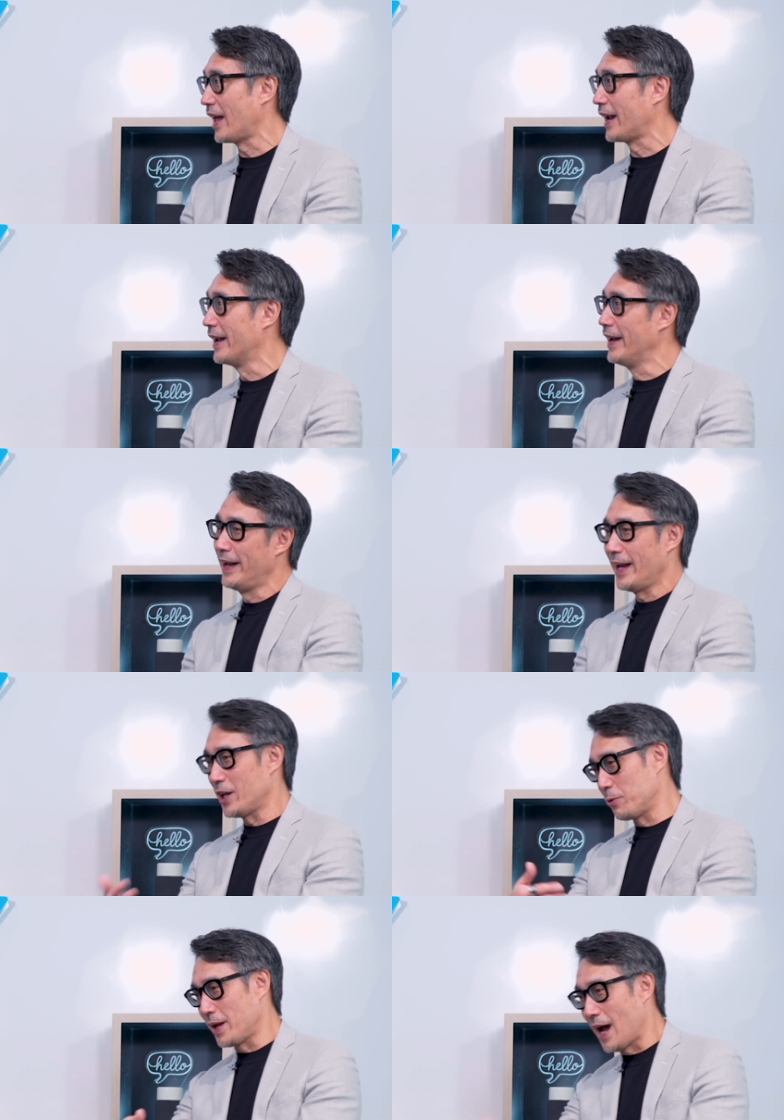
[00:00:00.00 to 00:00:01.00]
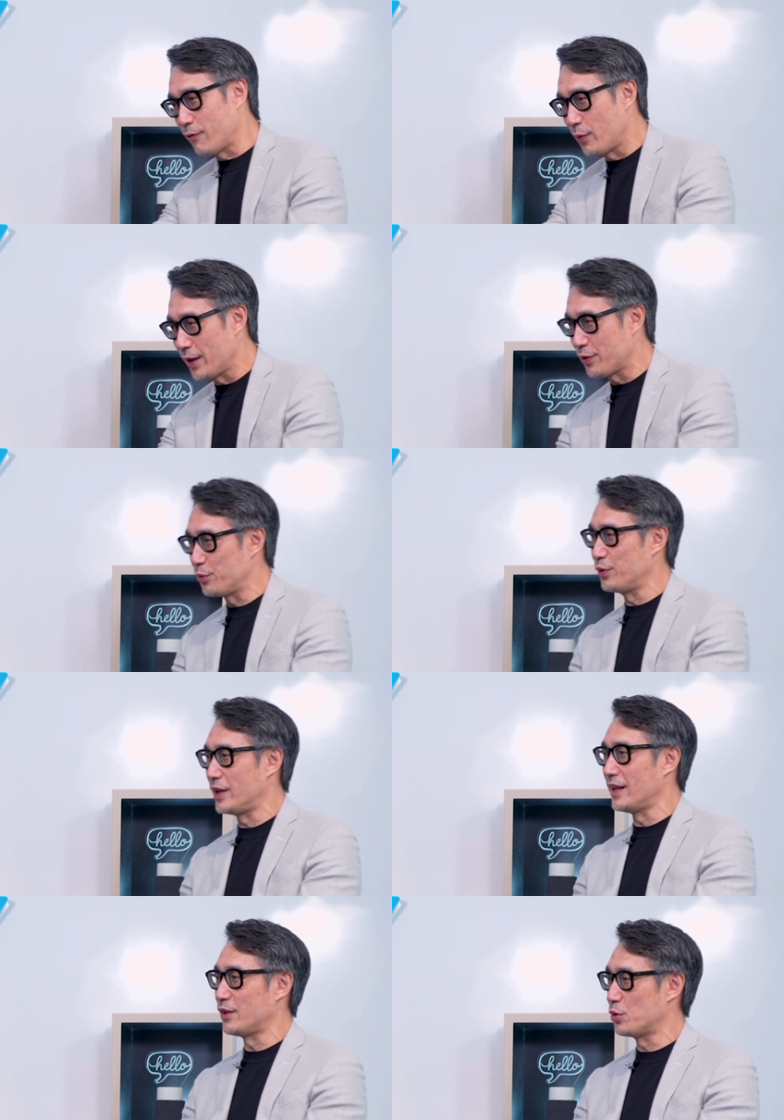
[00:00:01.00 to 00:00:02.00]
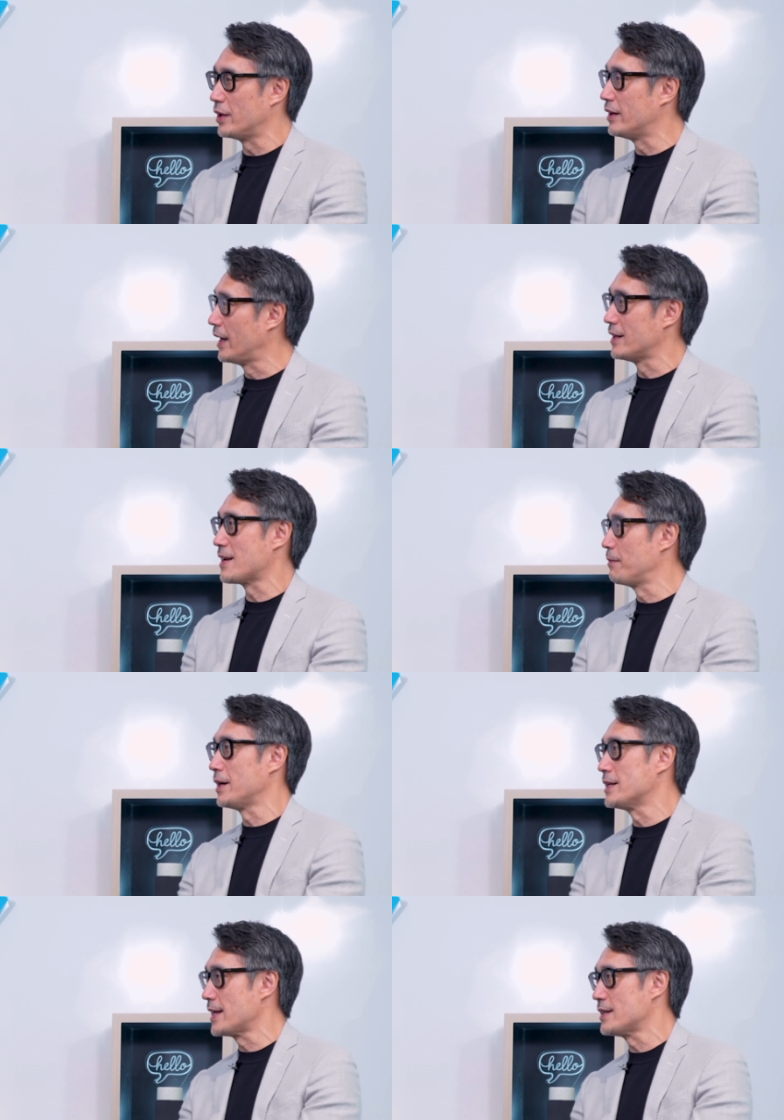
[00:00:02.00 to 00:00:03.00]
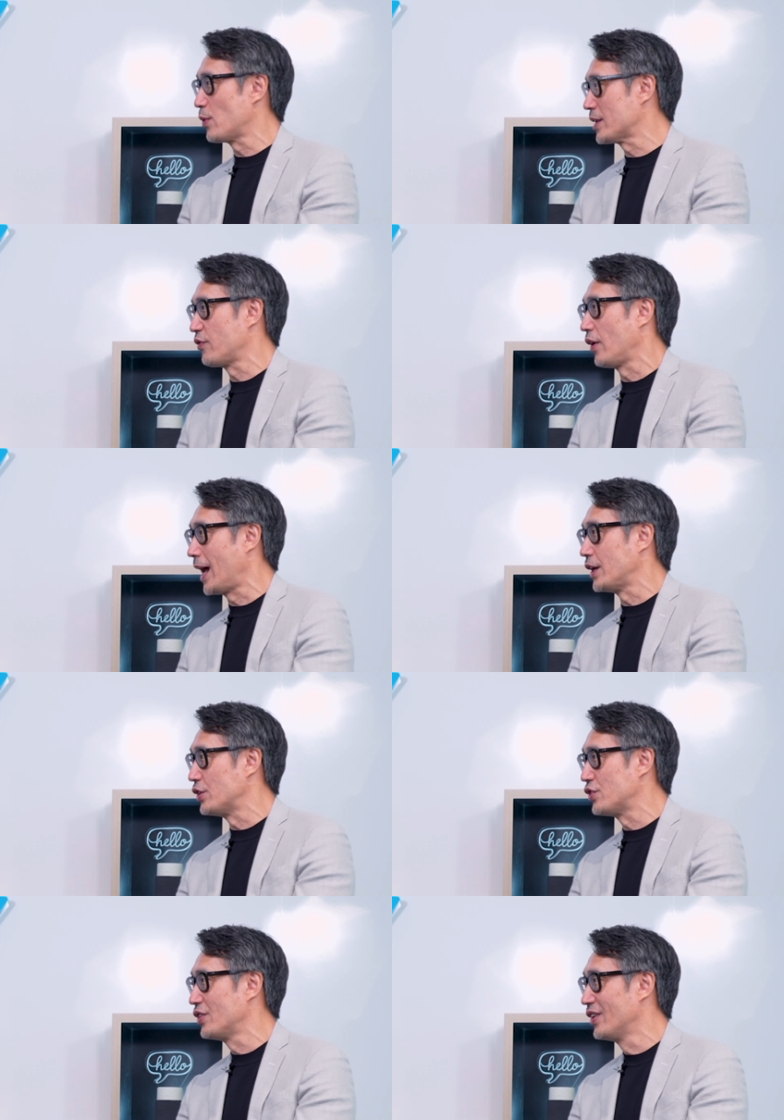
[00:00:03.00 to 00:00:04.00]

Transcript: like, hey, you'll be halfway through the tour and somebody says, what's for lunch?